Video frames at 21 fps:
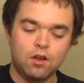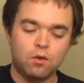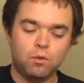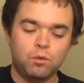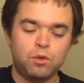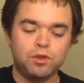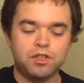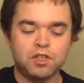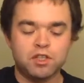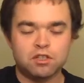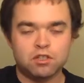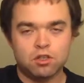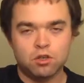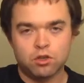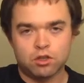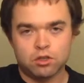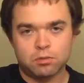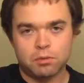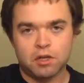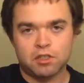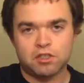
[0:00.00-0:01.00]
With these two
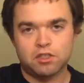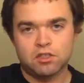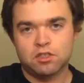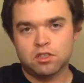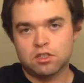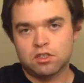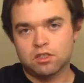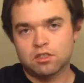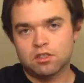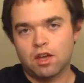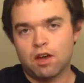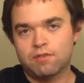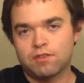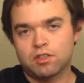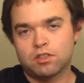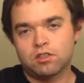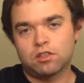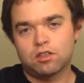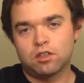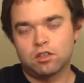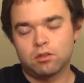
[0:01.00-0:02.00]
expressions, this is
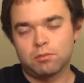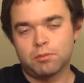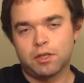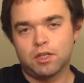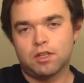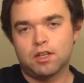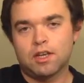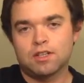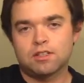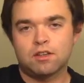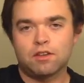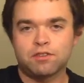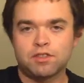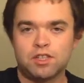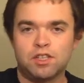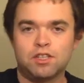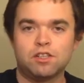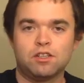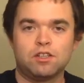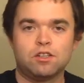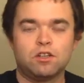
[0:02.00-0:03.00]
obviously a little bit less. I've
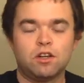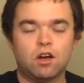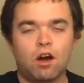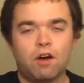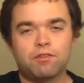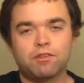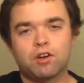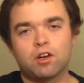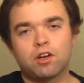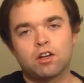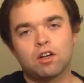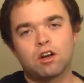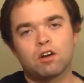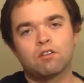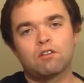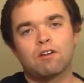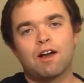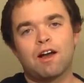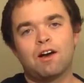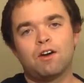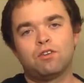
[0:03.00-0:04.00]
seen it hovering
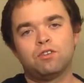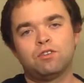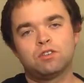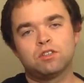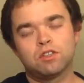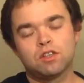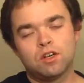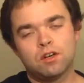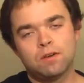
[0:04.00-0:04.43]
around